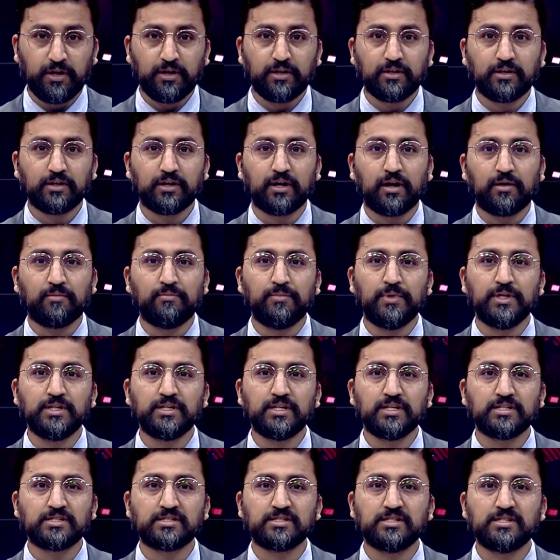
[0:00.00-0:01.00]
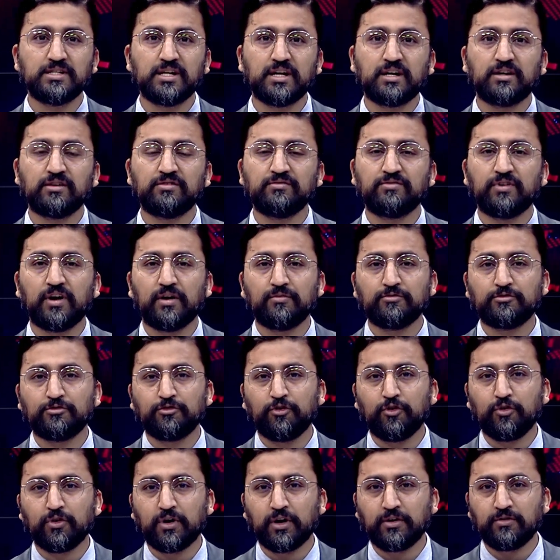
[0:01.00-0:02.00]
The government yesterday confirmed
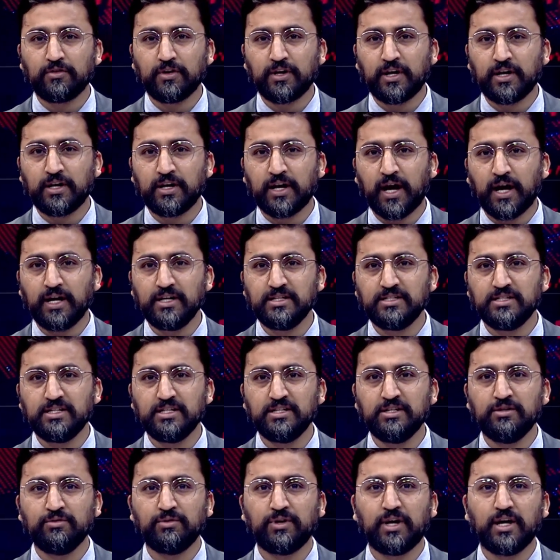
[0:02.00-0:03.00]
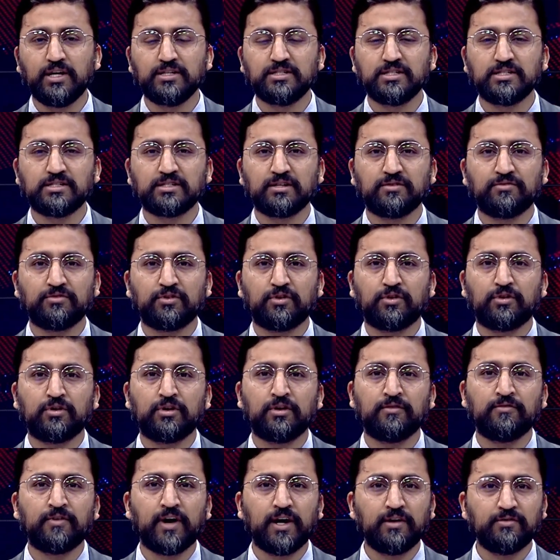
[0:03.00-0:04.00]
490 new cases of
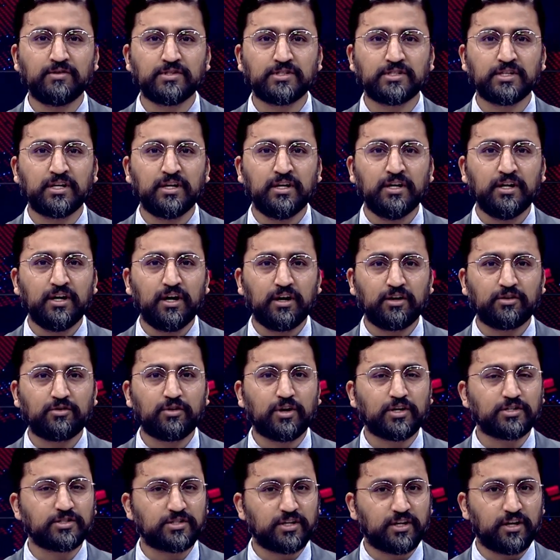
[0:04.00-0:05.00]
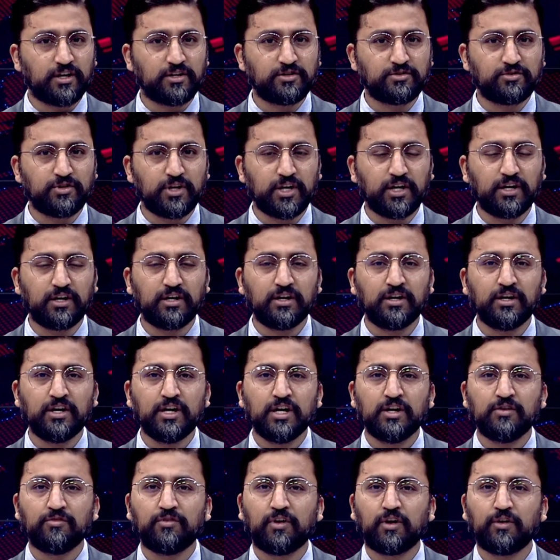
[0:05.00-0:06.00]
coronavirus across the country.
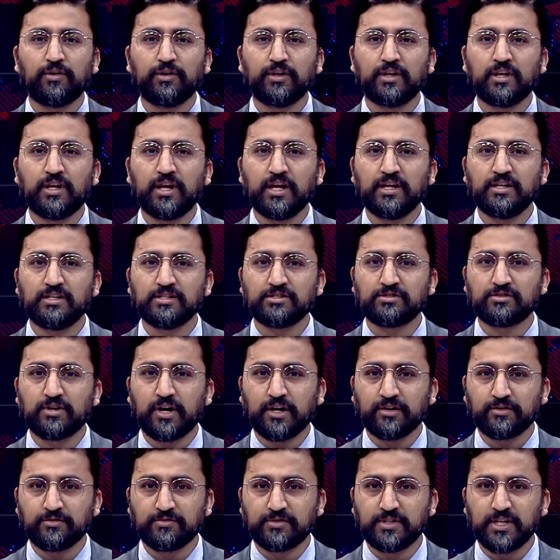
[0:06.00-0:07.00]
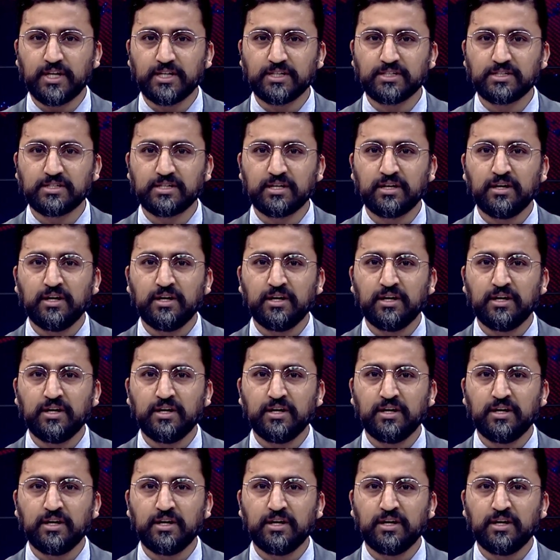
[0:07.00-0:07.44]
Following the latest round of tests,